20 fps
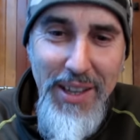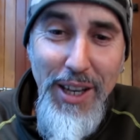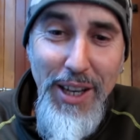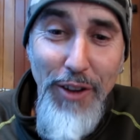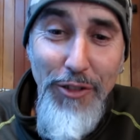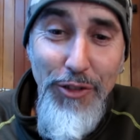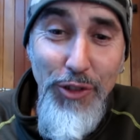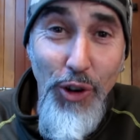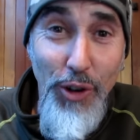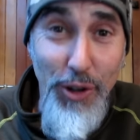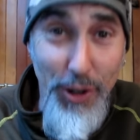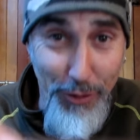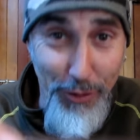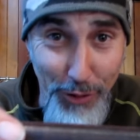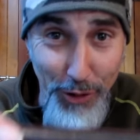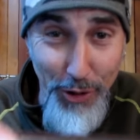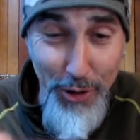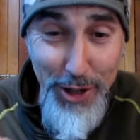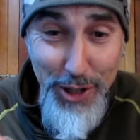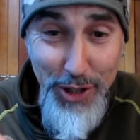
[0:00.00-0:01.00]
If not, a
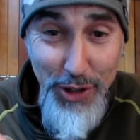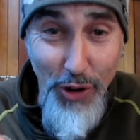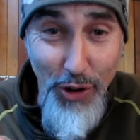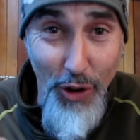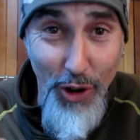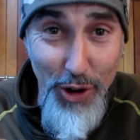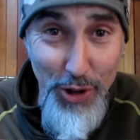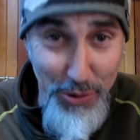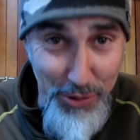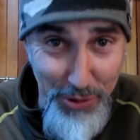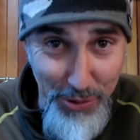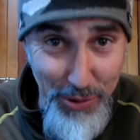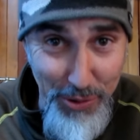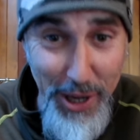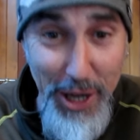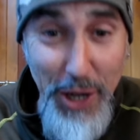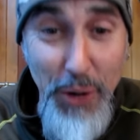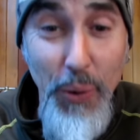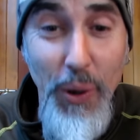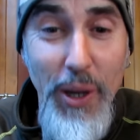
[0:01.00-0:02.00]
fluorescent orange will do
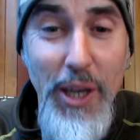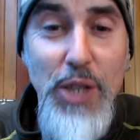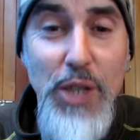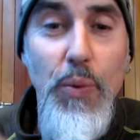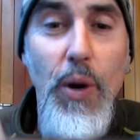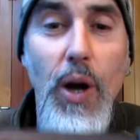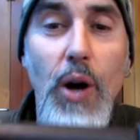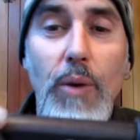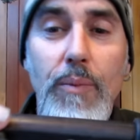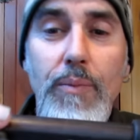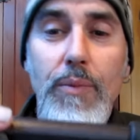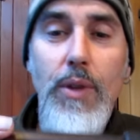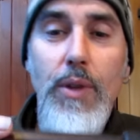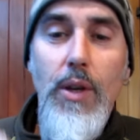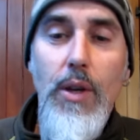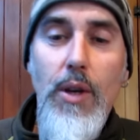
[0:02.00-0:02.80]
equally as well.